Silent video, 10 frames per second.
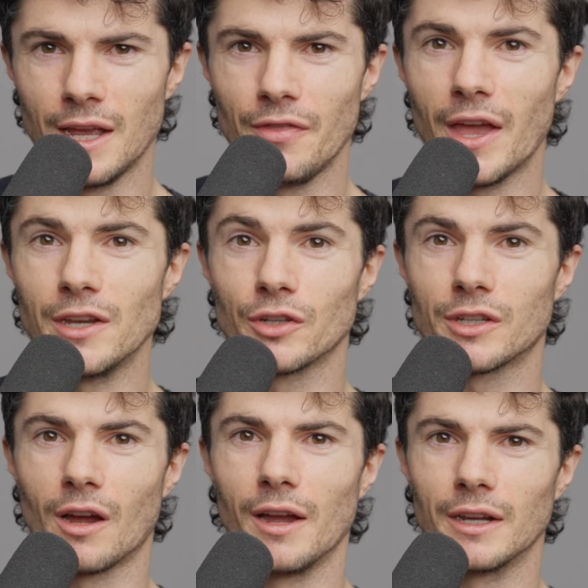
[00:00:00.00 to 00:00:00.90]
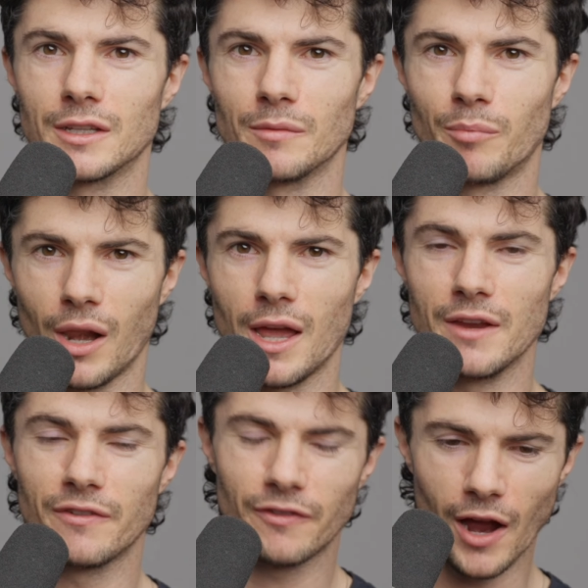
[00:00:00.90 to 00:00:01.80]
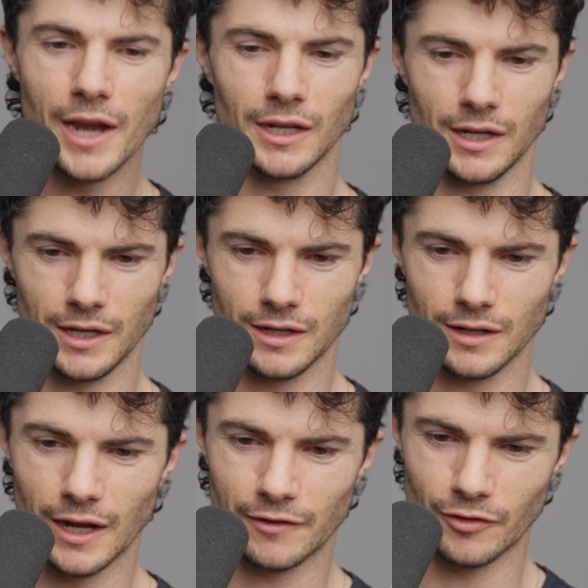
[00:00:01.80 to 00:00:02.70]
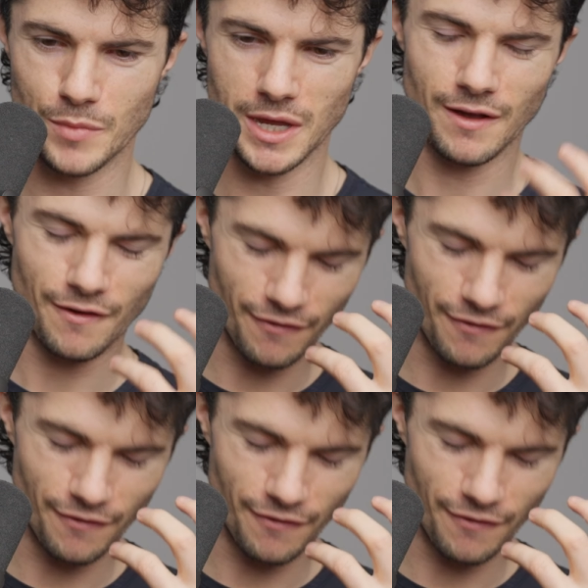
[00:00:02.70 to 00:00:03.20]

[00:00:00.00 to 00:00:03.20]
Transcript: then you're starting to play, finally, like for me,